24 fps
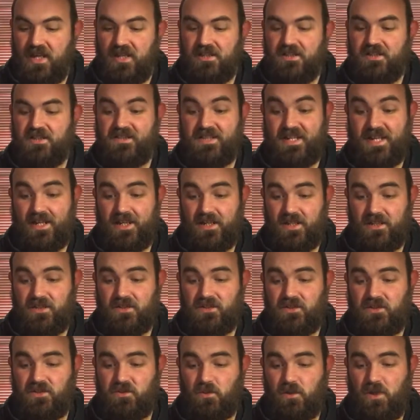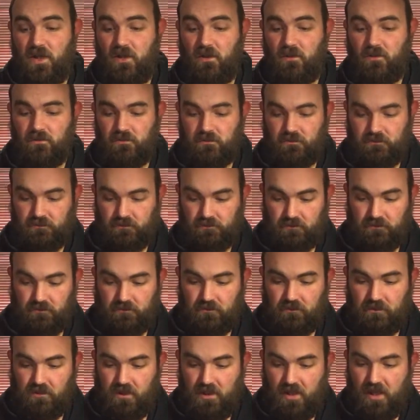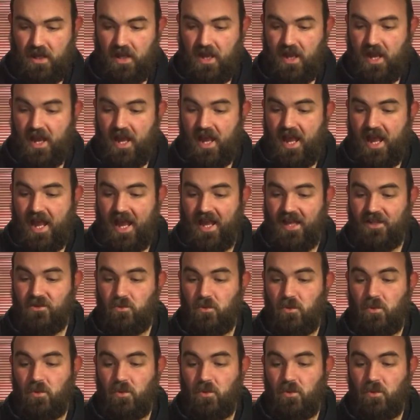Telles as well, and